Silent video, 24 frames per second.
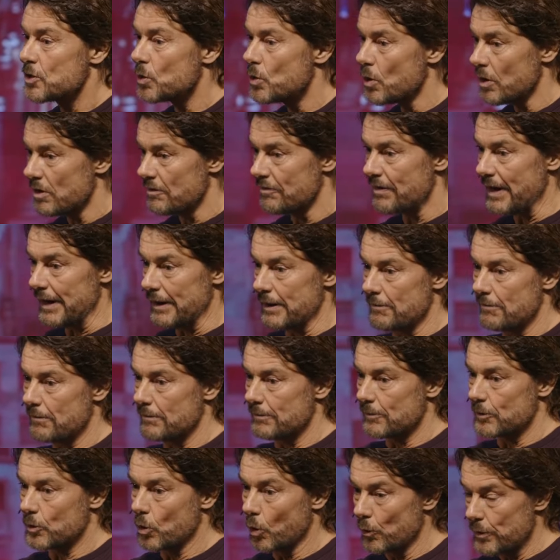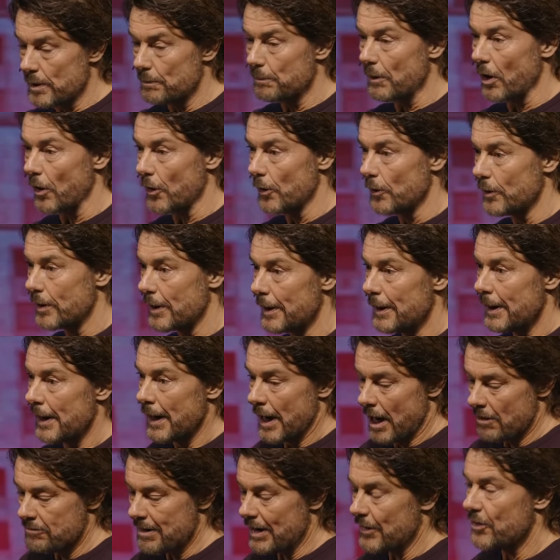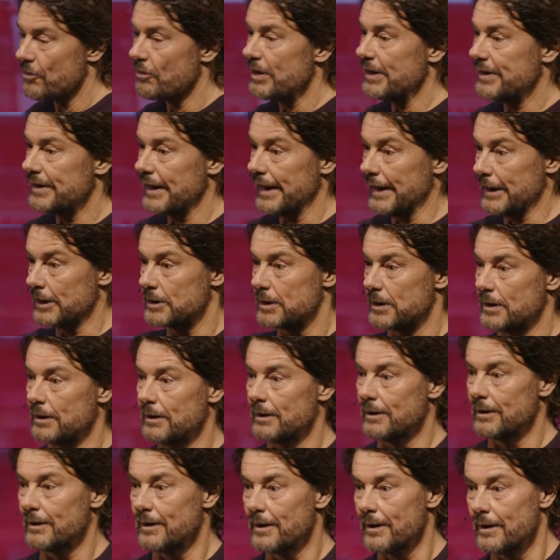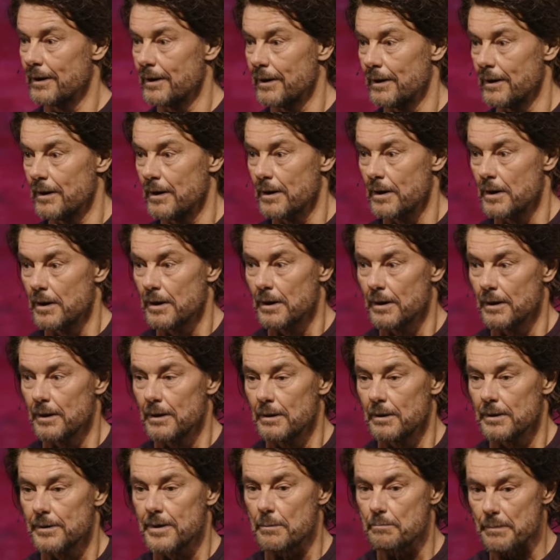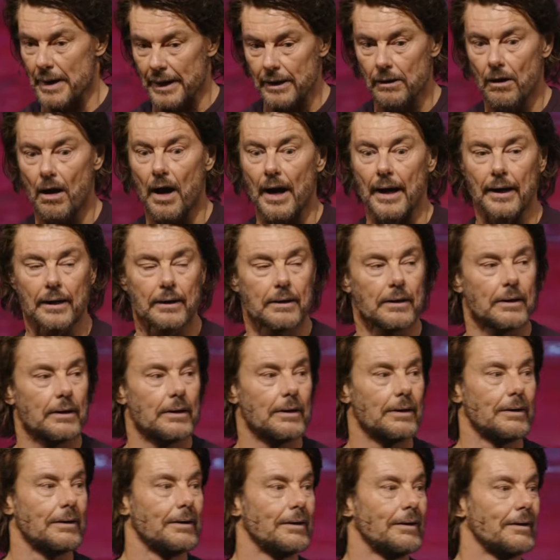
to do an event called The Bloke around three things that men like.